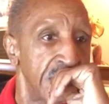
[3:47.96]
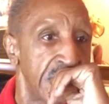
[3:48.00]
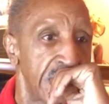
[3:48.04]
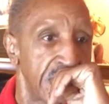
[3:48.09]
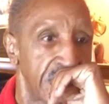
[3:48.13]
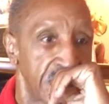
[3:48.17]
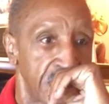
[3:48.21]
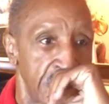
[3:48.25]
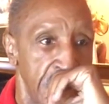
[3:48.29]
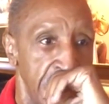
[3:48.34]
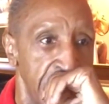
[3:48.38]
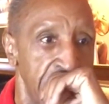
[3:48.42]

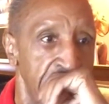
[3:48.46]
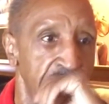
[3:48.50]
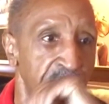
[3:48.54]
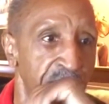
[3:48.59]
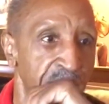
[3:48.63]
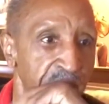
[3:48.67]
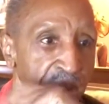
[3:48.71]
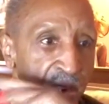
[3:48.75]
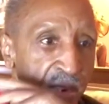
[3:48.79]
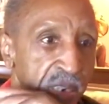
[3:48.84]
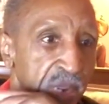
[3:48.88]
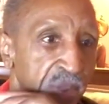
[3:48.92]
They're still with their
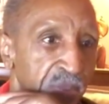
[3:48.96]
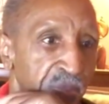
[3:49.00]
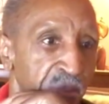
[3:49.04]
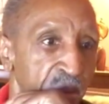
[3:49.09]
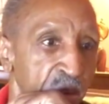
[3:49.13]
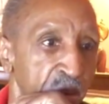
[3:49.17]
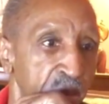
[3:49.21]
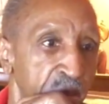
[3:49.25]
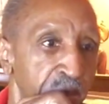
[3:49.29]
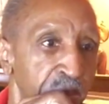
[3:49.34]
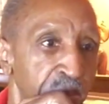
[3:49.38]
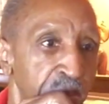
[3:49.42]
affairs. I
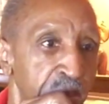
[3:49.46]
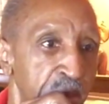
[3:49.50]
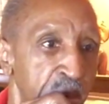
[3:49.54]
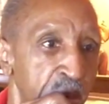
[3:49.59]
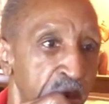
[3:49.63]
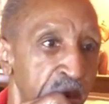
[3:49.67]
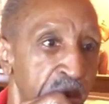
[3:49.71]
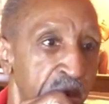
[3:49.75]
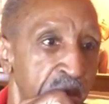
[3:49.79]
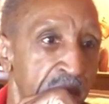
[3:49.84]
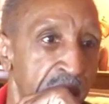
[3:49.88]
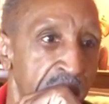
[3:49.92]
first
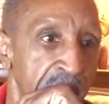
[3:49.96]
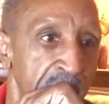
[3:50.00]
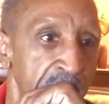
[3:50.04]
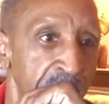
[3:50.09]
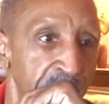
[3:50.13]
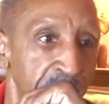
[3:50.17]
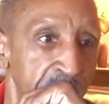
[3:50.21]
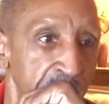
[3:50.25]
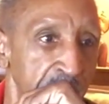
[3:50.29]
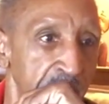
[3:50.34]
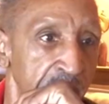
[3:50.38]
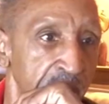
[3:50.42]
got
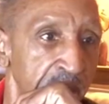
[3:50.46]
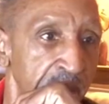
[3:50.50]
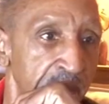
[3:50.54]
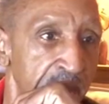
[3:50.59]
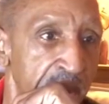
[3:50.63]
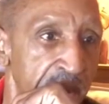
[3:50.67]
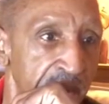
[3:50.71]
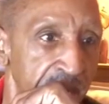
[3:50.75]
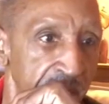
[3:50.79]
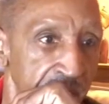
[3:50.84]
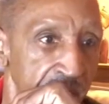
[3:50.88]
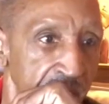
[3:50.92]
hip to the
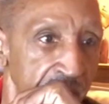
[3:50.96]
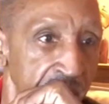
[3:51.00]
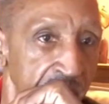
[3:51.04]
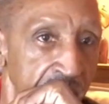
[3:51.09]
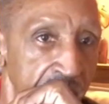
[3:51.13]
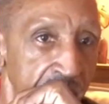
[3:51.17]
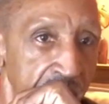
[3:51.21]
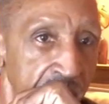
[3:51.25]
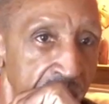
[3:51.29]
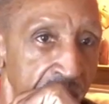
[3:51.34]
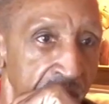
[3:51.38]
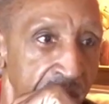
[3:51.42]

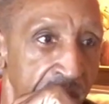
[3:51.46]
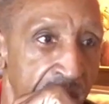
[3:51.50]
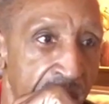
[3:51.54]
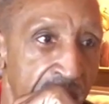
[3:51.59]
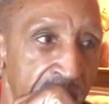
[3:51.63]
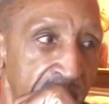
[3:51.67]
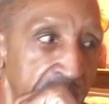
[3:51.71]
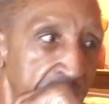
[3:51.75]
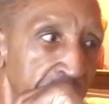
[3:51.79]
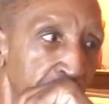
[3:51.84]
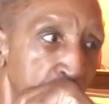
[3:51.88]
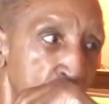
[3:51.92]
Nigerians,
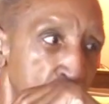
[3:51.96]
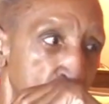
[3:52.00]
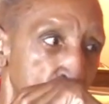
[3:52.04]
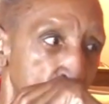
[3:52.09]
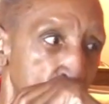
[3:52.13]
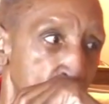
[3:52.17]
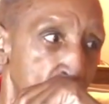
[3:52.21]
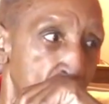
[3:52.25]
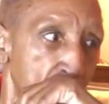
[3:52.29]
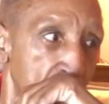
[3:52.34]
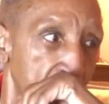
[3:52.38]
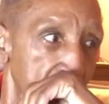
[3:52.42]
actually to
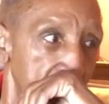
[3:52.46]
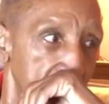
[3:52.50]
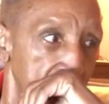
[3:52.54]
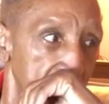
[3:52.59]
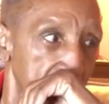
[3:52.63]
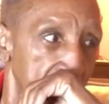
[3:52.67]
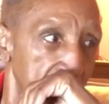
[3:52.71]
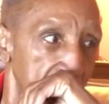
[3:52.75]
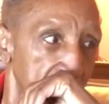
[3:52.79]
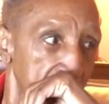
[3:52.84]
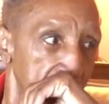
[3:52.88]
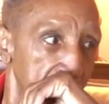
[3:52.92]
Rudolph.
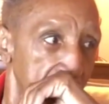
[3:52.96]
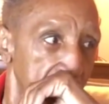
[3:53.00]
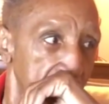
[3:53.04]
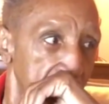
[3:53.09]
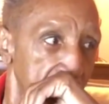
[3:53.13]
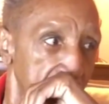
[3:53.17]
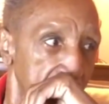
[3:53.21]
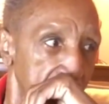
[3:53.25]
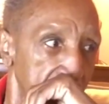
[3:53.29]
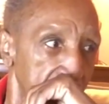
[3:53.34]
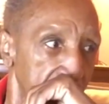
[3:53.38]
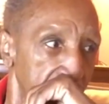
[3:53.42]

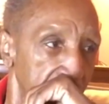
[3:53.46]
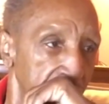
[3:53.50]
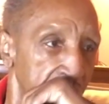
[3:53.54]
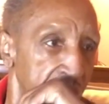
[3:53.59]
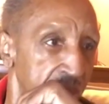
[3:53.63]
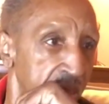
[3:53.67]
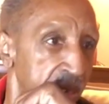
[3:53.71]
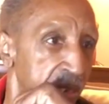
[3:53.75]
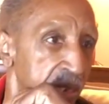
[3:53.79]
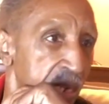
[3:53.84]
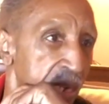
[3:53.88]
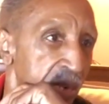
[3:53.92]

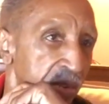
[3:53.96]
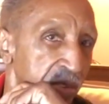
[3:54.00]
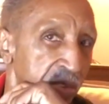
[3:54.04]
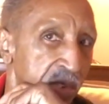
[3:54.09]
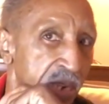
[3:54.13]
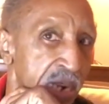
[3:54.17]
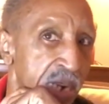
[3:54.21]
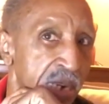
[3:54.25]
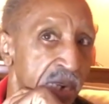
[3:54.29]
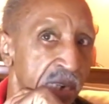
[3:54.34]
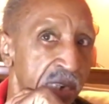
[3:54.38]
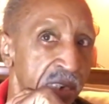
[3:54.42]
They were
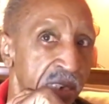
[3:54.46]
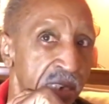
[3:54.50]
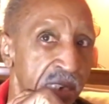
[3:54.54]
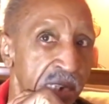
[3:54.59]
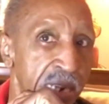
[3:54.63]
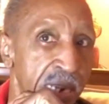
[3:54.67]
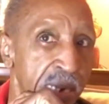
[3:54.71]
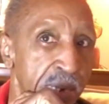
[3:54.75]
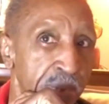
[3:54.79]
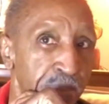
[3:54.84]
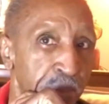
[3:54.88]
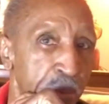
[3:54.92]
staying in the
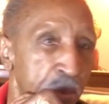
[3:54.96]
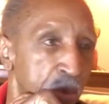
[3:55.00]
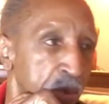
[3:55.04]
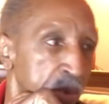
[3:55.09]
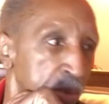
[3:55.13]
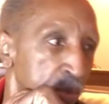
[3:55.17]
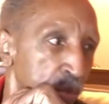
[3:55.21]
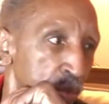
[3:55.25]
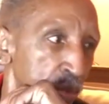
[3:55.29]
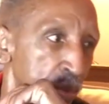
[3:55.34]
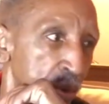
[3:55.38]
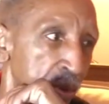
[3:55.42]
same
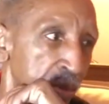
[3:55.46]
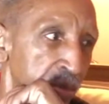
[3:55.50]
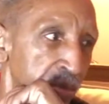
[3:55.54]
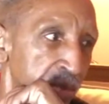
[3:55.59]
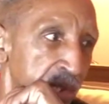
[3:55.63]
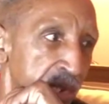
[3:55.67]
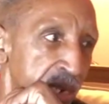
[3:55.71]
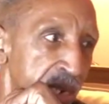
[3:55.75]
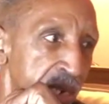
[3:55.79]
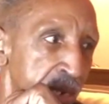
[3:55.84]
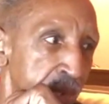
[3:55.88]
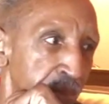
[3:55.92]
building, Rudolph
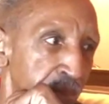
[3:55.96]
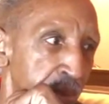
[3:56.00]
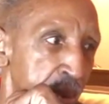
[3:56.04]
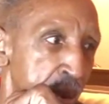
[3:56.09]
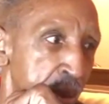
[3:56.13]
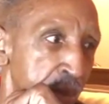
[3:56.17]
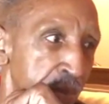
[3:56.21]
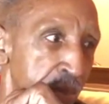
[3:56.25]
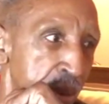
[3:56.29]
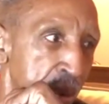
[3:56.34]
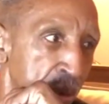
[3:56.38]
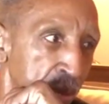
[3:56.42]
stayed in the
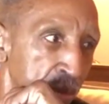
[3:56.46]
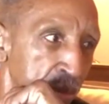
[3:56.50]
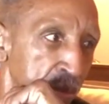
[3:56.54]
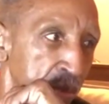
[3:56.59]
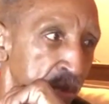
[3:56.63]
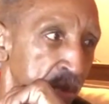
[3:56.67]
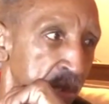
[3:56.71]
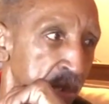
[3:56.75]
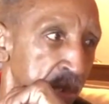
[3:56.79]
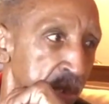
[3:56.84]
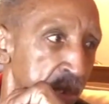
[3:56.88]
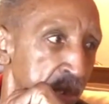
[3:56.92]
Pelham Mellon. Now
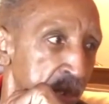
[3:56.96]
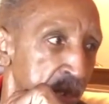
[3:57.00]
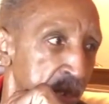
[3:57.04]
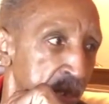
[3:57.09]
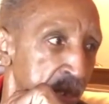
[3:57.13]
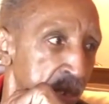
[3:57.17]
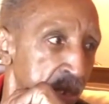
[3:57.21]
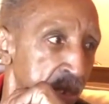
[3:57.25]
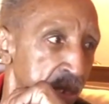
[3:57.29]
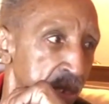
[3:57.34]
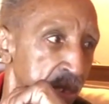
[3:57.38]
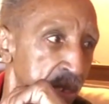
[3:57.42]
we're going back
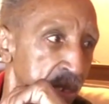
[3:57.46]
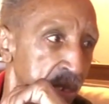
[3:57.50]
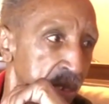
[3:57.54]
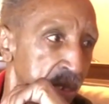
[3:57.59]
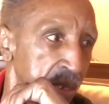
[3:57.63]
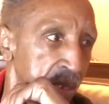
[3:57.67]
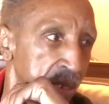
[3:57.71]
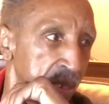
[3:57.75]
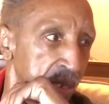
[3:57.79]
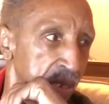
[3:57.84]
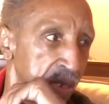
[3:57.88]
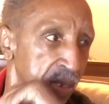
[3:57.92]
to, you're talking
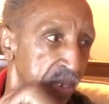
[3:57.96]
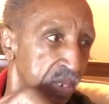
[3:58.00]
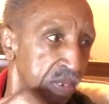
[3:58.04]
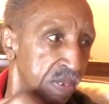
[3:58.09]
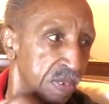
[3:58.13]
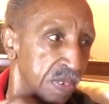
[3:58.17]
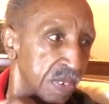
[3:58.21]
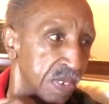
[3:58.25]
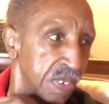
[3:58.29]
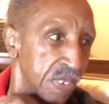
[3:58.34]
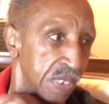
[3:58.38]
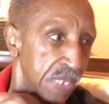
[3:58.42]
about the
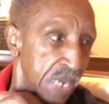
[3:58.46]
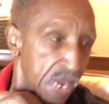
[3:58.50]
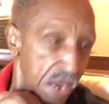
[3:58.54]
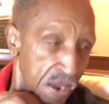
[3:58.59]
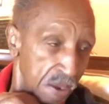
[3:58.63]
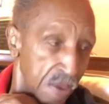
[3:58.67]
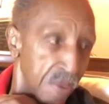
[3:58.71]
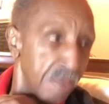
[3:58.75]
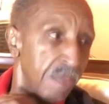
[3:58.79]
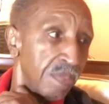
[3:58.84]
seventies. Yeah.